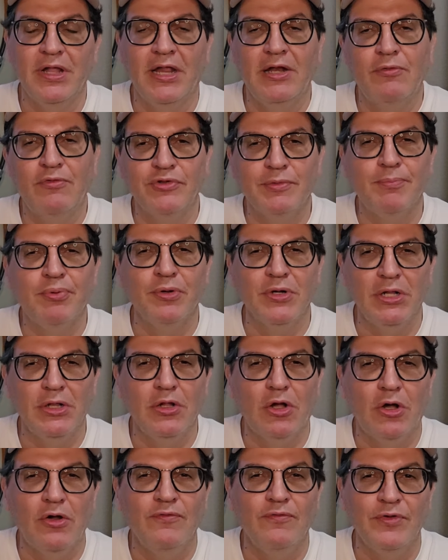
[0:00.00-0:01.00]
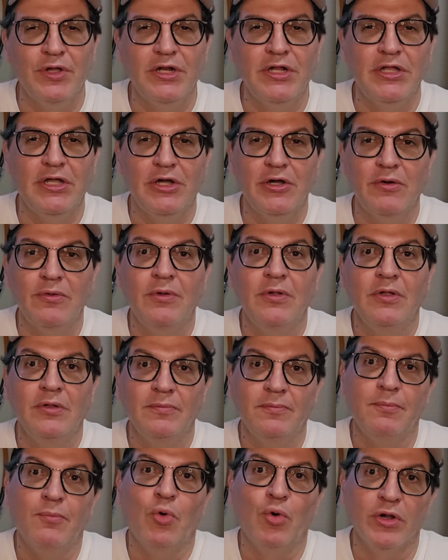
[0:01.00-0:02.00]
And it was a pretty long video
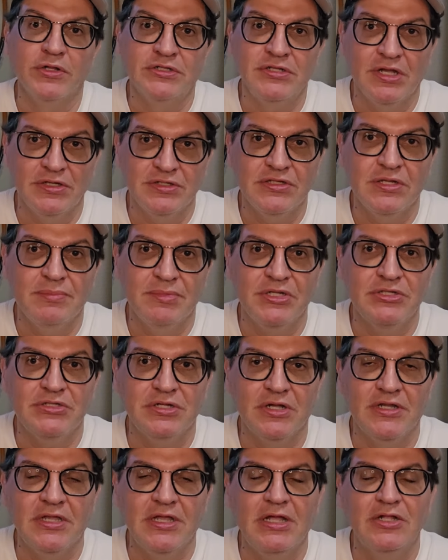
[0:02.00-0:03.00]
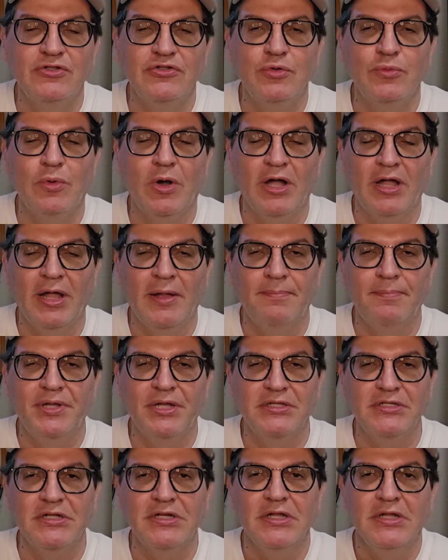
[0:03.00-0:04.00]
more testament again to why I
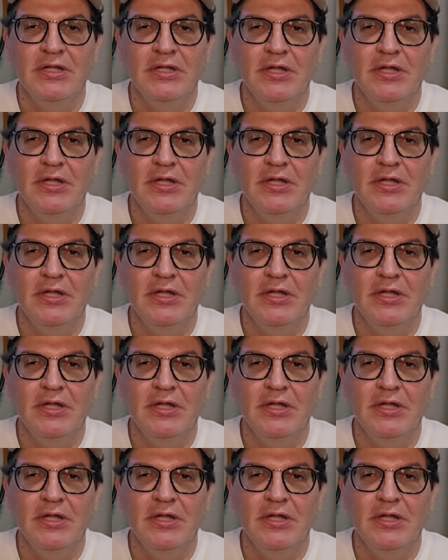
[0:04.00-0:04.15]
picked it.